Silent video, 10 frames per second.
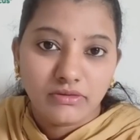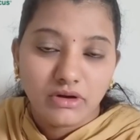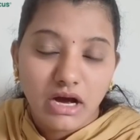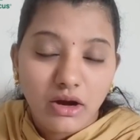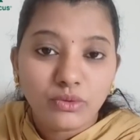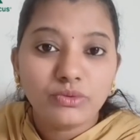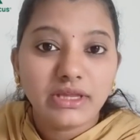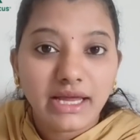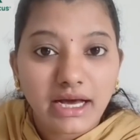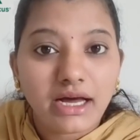how
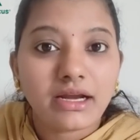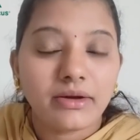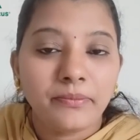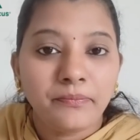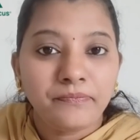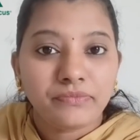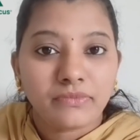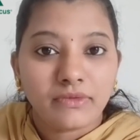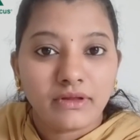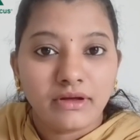they are,
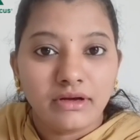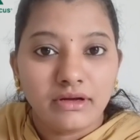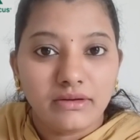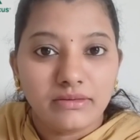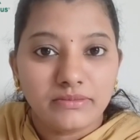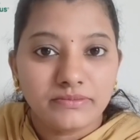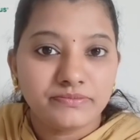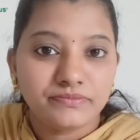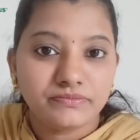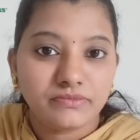
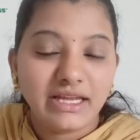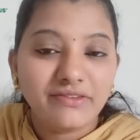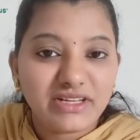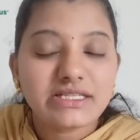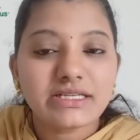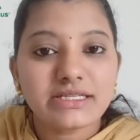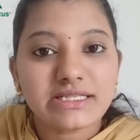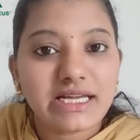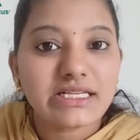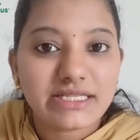in which
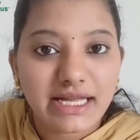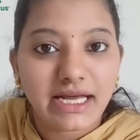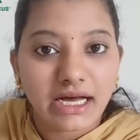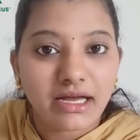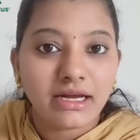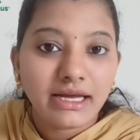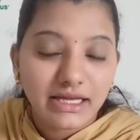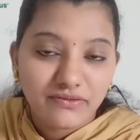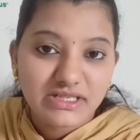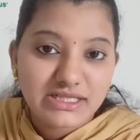stage they are,
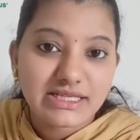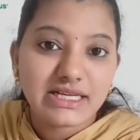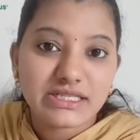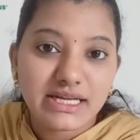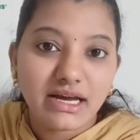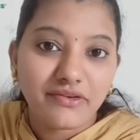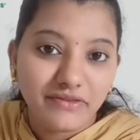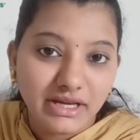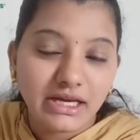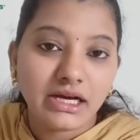in which stage they are
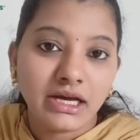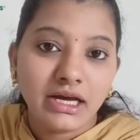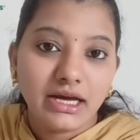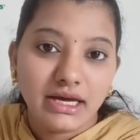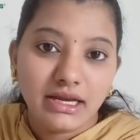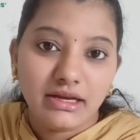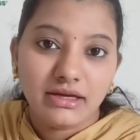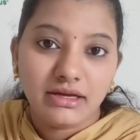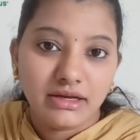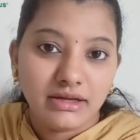weak,
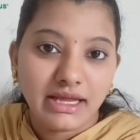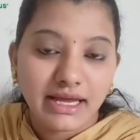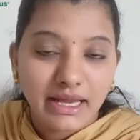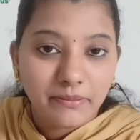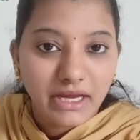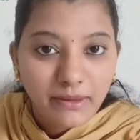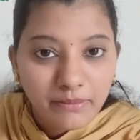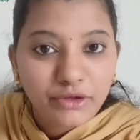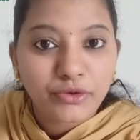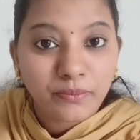and they can be
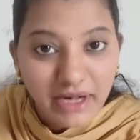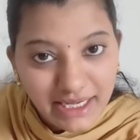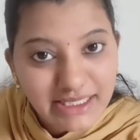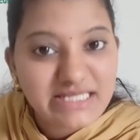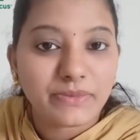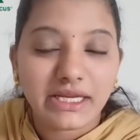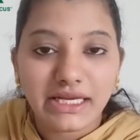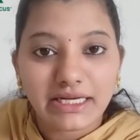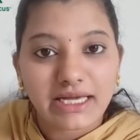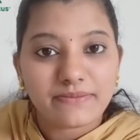able to practice many
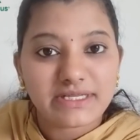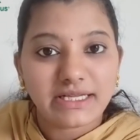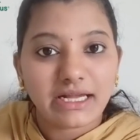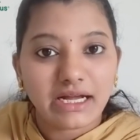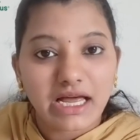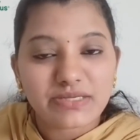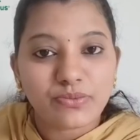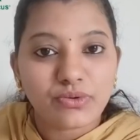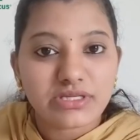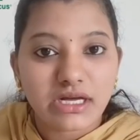times in that
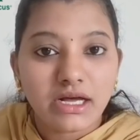dashboards.